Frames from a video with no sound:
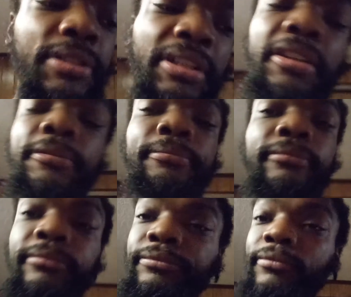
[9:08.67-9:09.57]
and
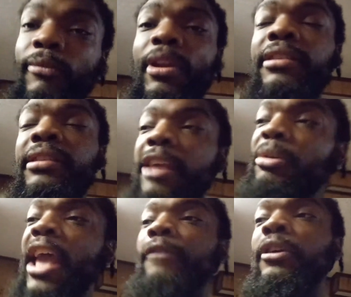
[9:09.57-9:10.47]
they be
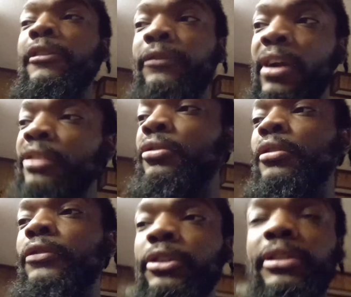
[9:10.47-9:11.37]
having their friends
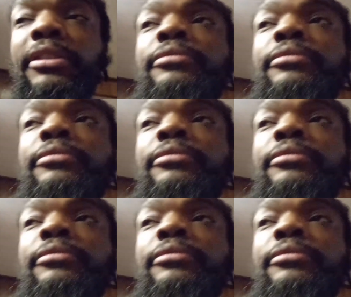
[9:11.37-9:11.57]
over, and